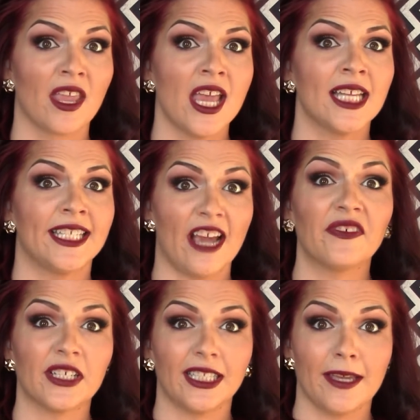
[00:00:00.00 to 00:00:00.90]

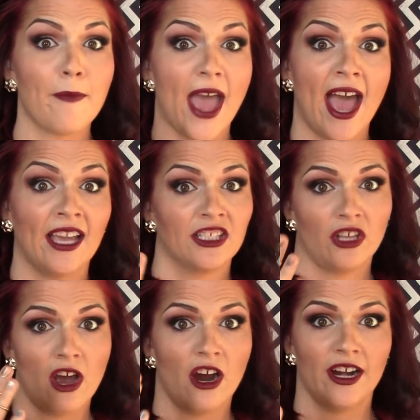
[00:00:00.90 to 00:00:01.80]
Definitely bags
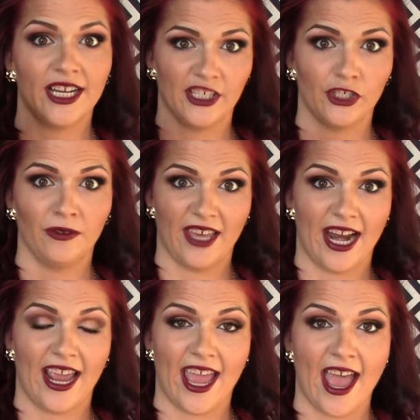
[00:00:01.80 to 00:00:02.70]
are an issue that
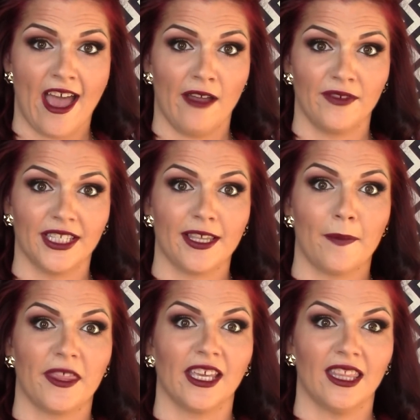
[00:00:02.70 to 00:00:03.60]
I have and
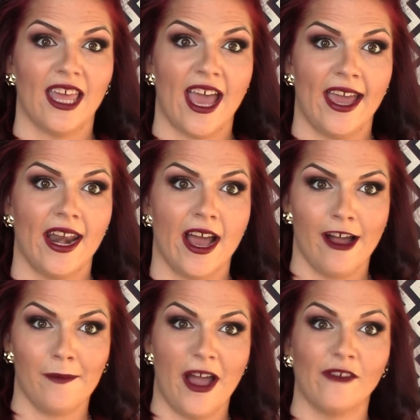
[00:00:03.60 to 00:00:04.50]
something that
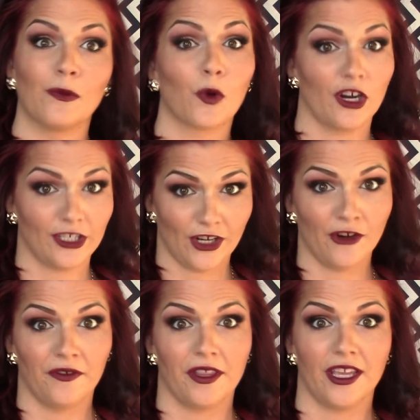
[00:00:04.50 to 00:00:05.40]
I've worked
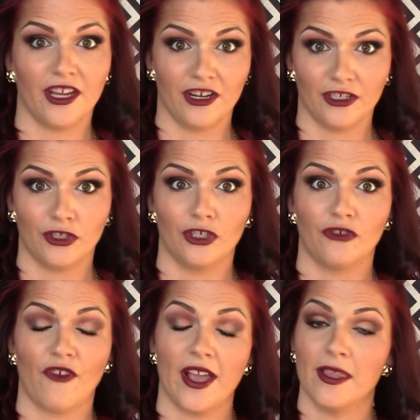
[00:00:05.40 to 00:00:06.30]
over the years to
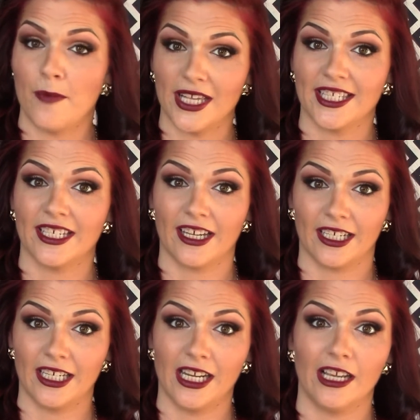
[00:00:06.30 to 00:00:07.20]
find the best
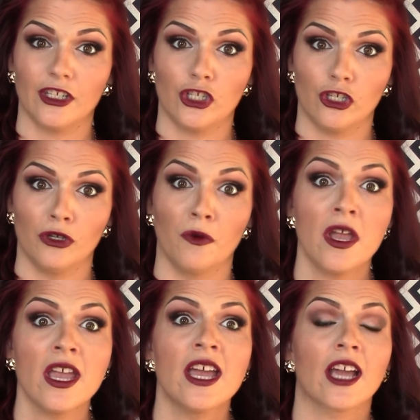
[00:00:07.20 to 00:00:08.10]
technique to
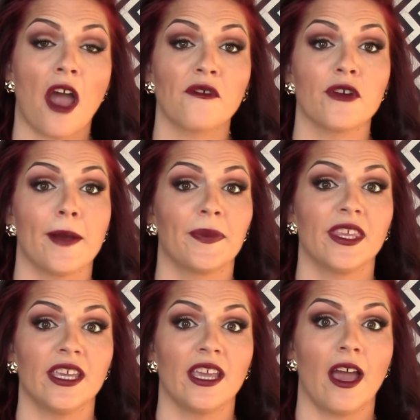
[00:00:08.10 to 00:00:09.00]
cover up
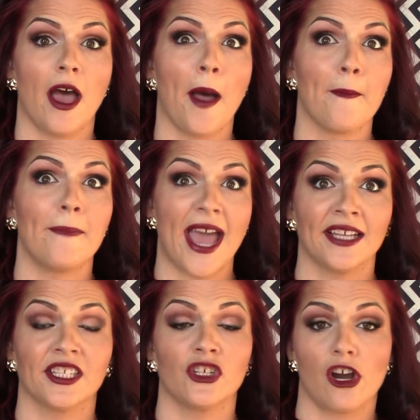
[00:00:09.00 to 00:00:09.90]
the
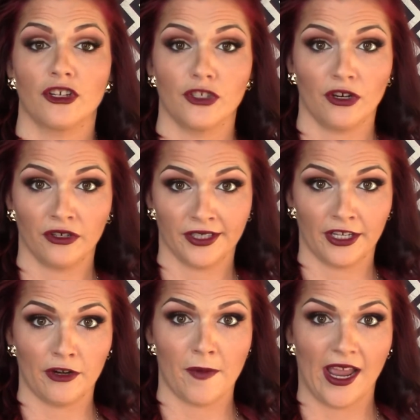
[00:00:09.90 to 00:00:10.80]
bags and dark circles
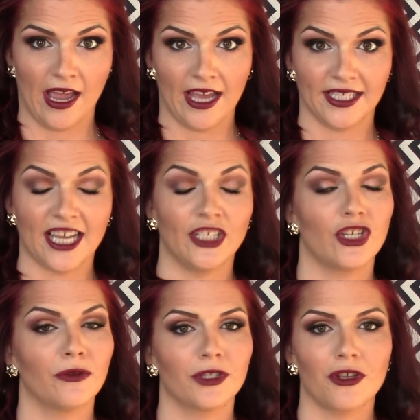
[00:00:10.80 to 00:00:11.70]
under my eyes. I
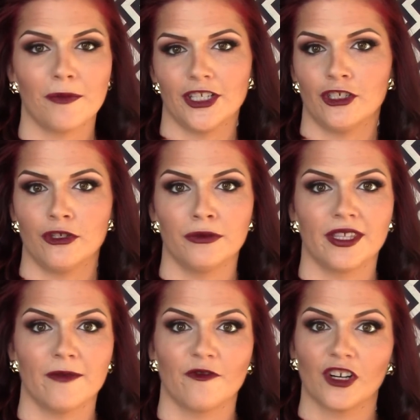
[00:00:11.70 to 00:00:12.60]
don't so much use
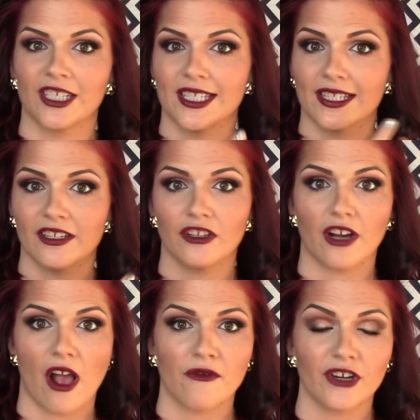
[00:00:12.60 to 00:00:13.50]
them for concealer
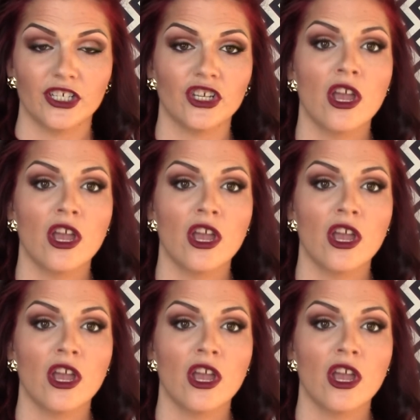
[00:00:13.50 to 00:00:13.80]
coverage,